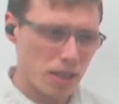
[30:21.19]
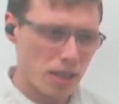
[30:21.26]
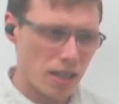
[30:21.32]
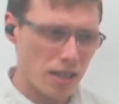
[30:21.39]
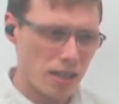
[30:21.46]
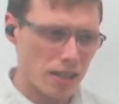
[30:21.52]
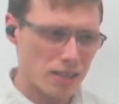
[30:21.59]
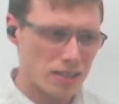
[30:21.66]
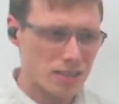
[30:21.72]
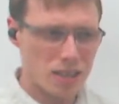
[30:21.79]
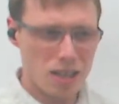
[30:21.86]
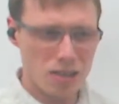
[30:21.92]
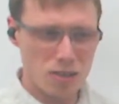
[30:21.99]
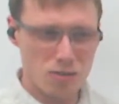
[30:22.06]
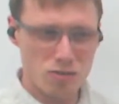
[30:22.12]
it's
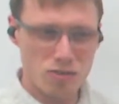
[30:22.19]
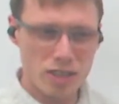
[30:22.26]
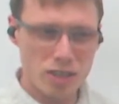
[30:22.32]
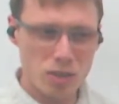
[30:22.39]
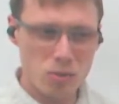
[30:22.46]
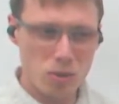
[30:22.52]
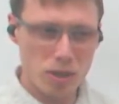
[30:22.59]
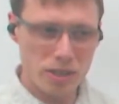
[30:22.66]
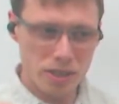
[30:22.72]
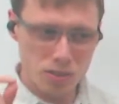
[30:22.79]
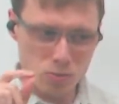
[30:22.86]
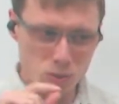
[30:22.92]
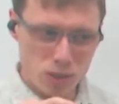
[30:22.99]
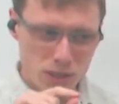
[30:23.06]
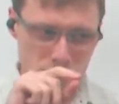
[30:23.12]
not a real one
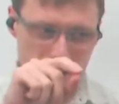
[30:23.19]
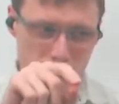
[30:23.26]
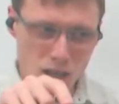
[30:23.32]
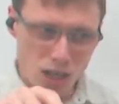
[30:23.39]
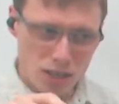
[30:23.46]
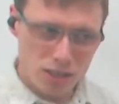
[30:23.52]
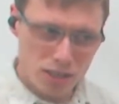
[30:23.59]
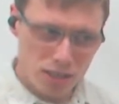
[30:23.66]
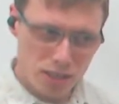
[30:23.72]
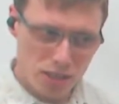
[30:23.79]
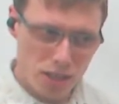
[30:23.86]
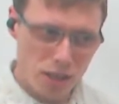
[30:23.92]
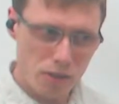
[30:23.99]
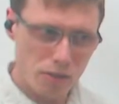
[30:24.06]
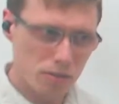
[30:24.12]
that's one's causing
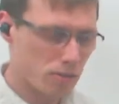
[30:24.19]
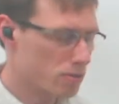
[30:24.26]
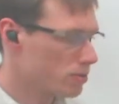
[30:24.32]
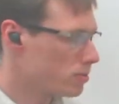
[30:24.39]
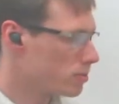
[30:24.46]
another.